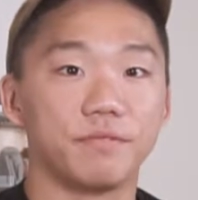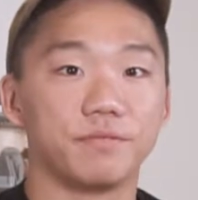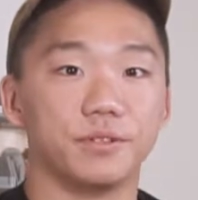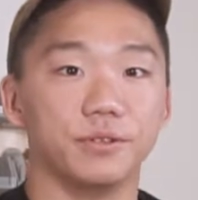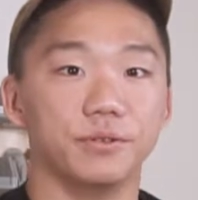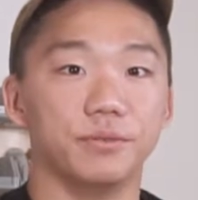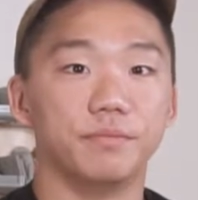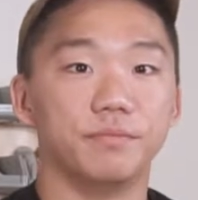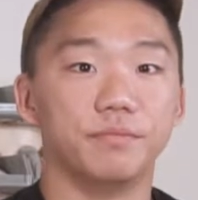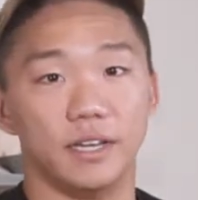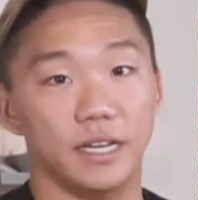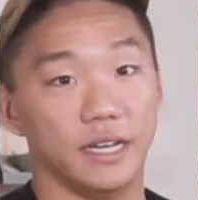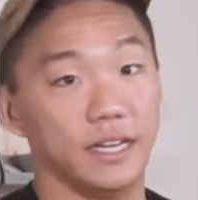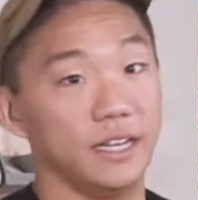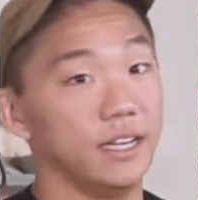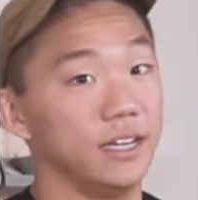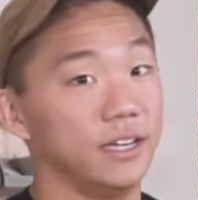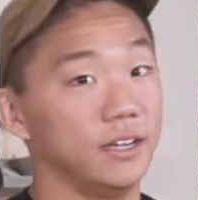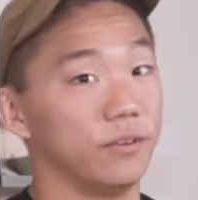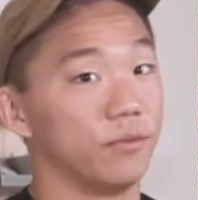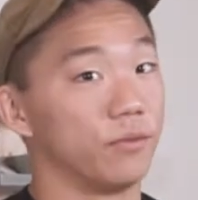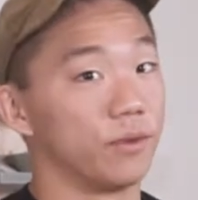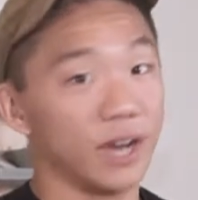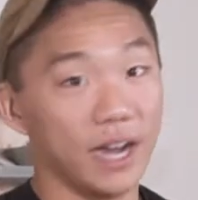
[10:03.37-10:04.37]
to.
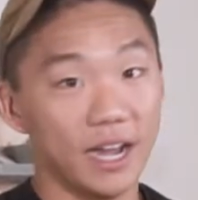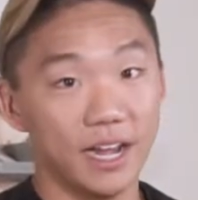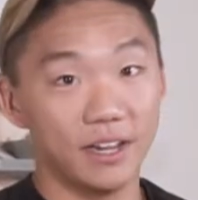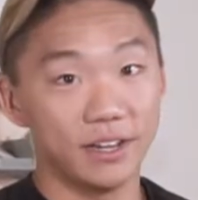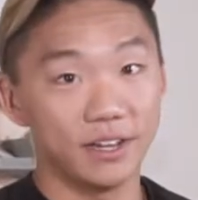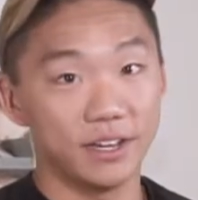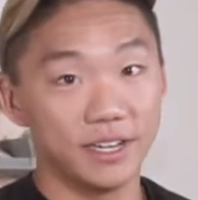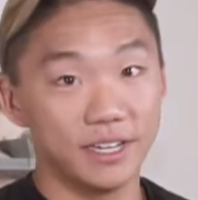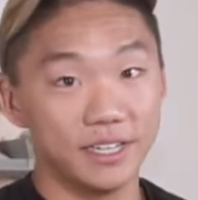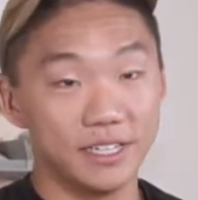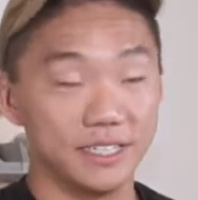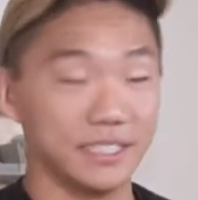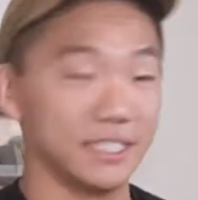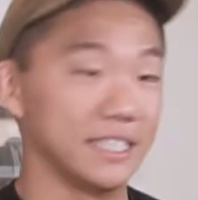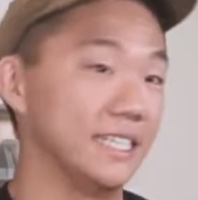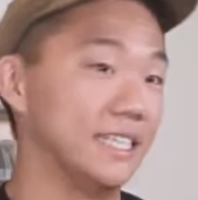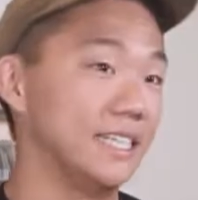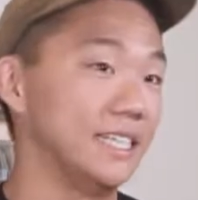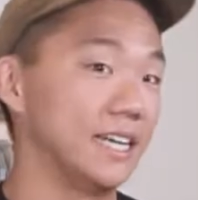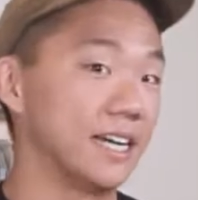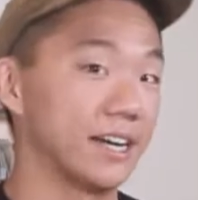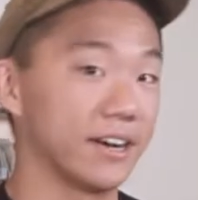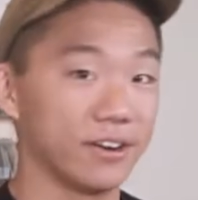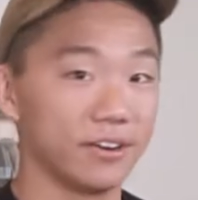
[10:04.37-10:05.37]
In reality,
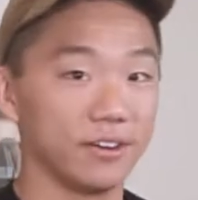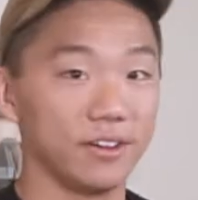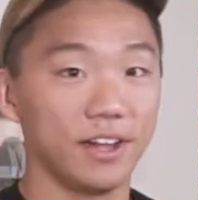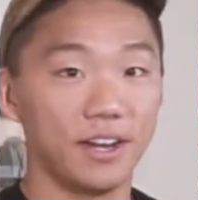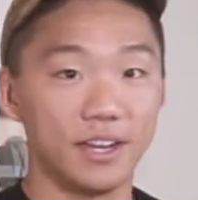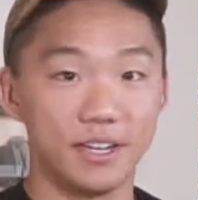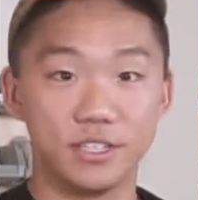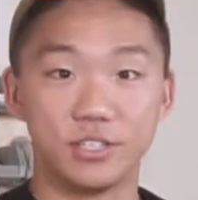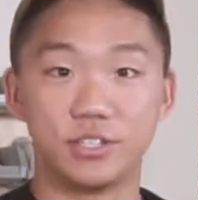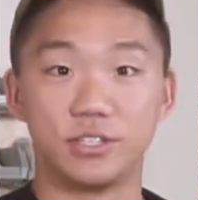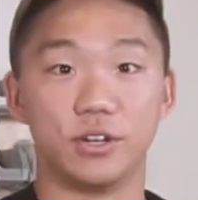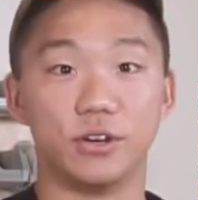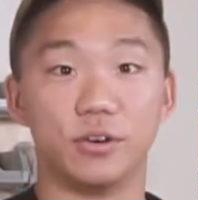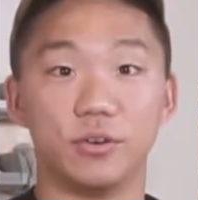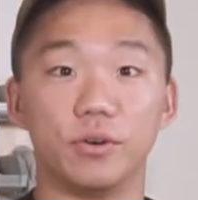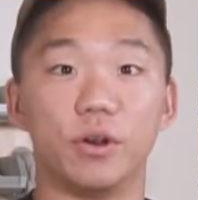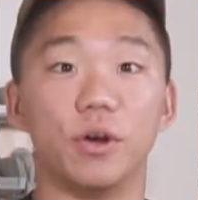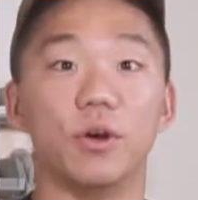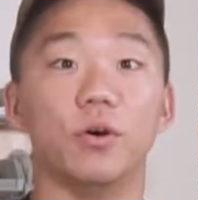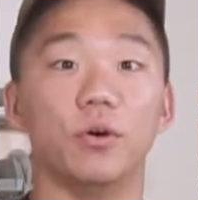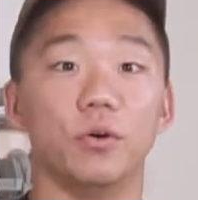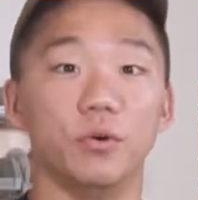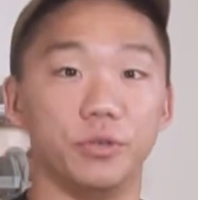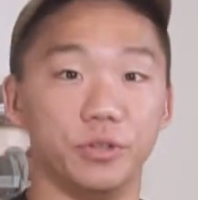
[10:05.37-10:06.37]
the airlines don't
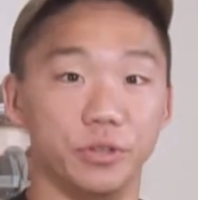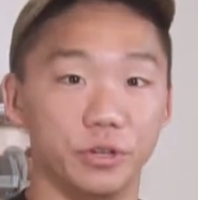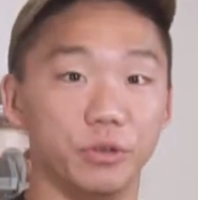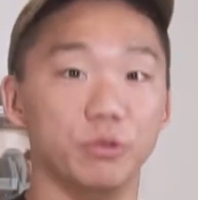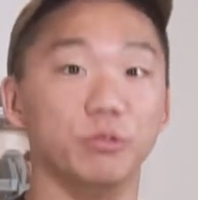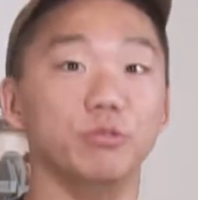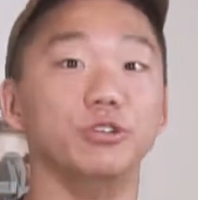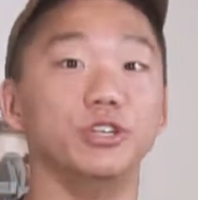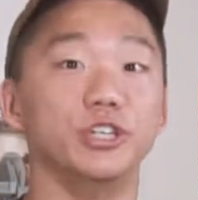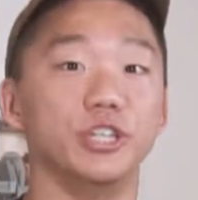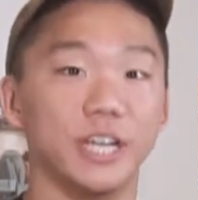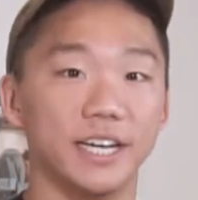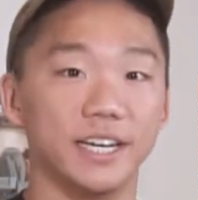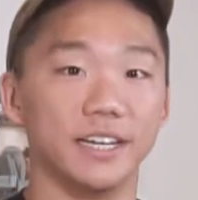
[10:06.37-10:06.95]
owe you shit.